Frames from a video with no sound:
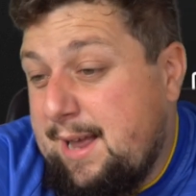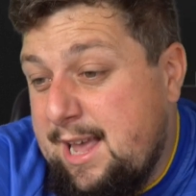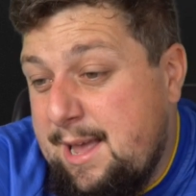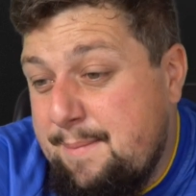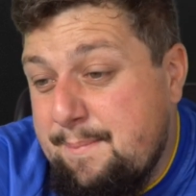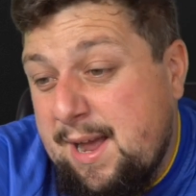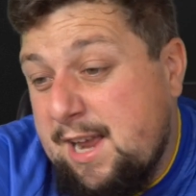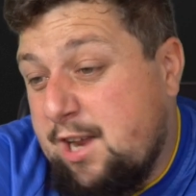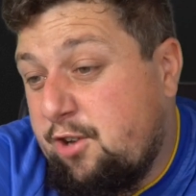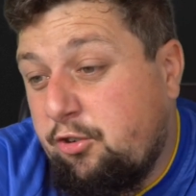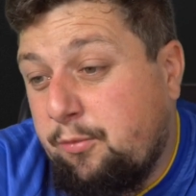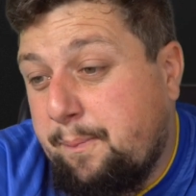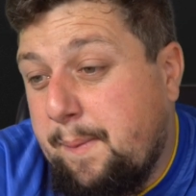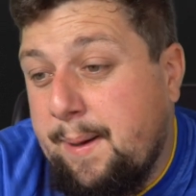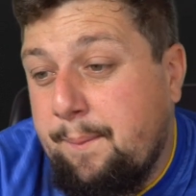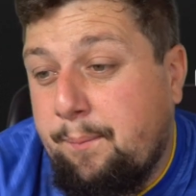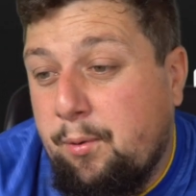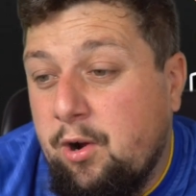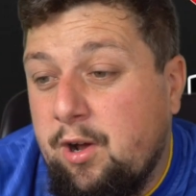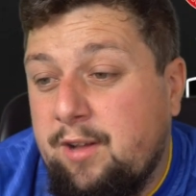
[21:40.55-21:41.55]
it might have just been
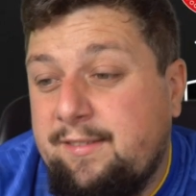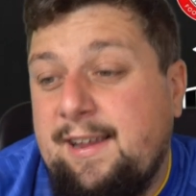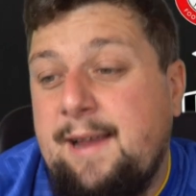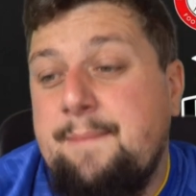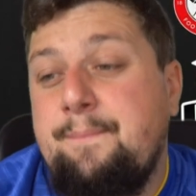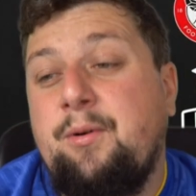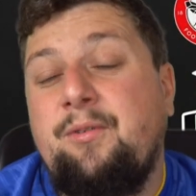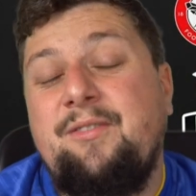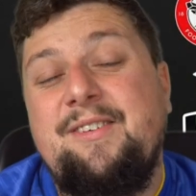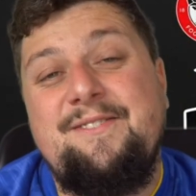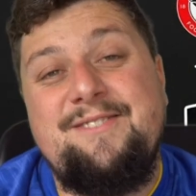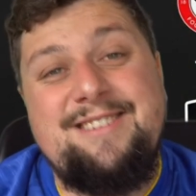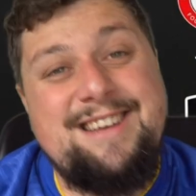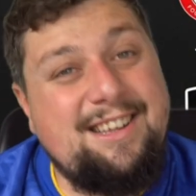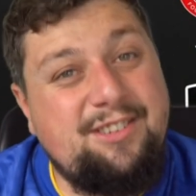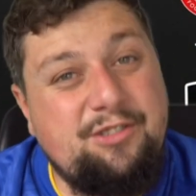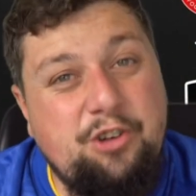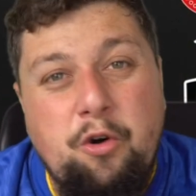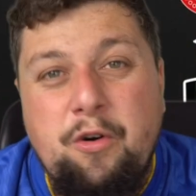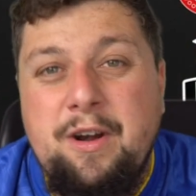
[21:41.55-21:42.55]
a prototype, but
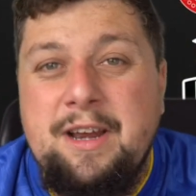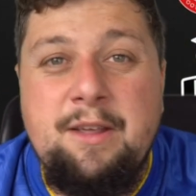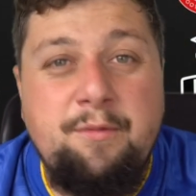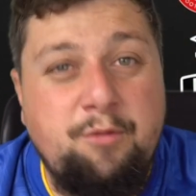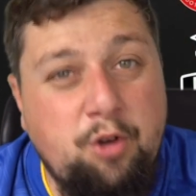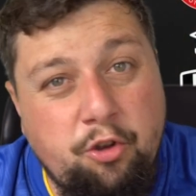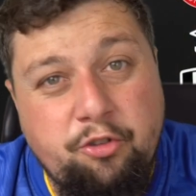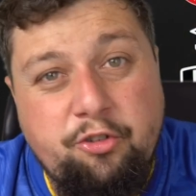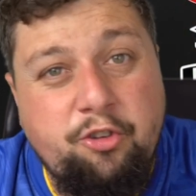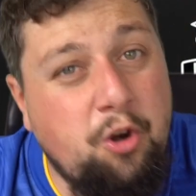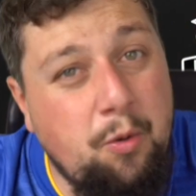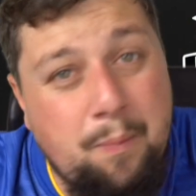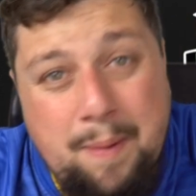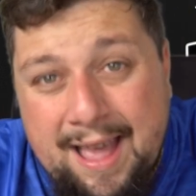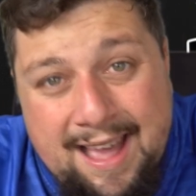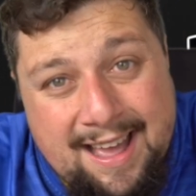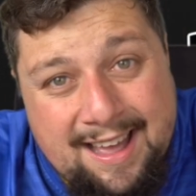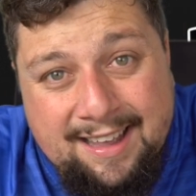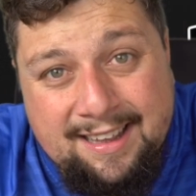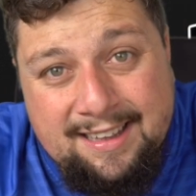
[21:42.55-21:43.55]
Castore, you've got to do
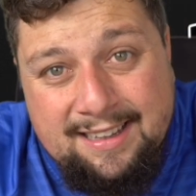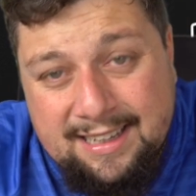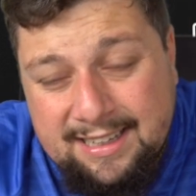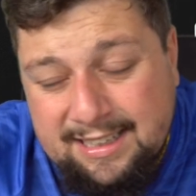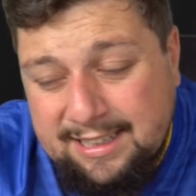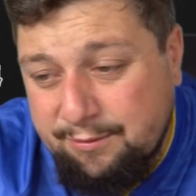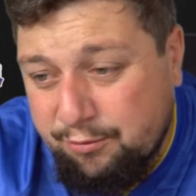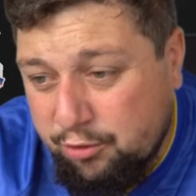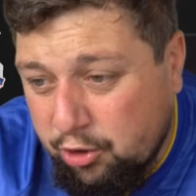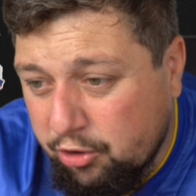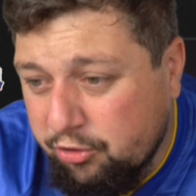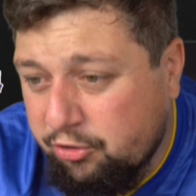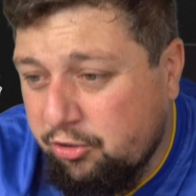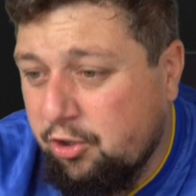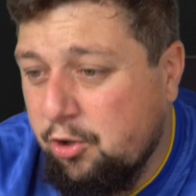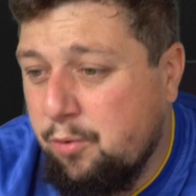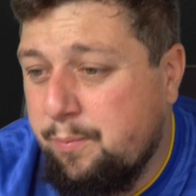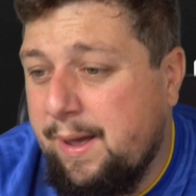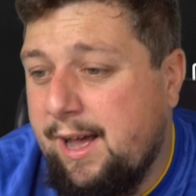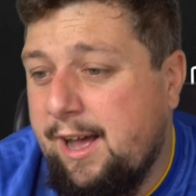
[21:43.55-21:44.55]
better. You've got to
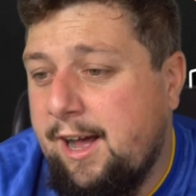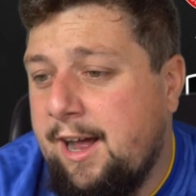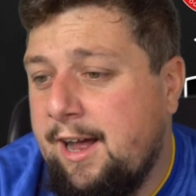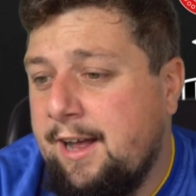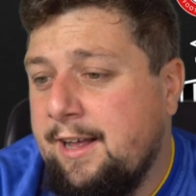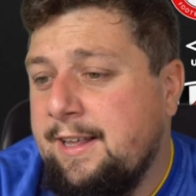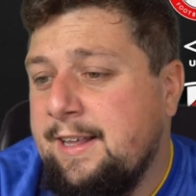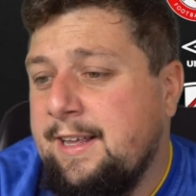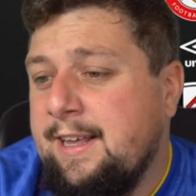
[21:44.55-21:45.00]
do better.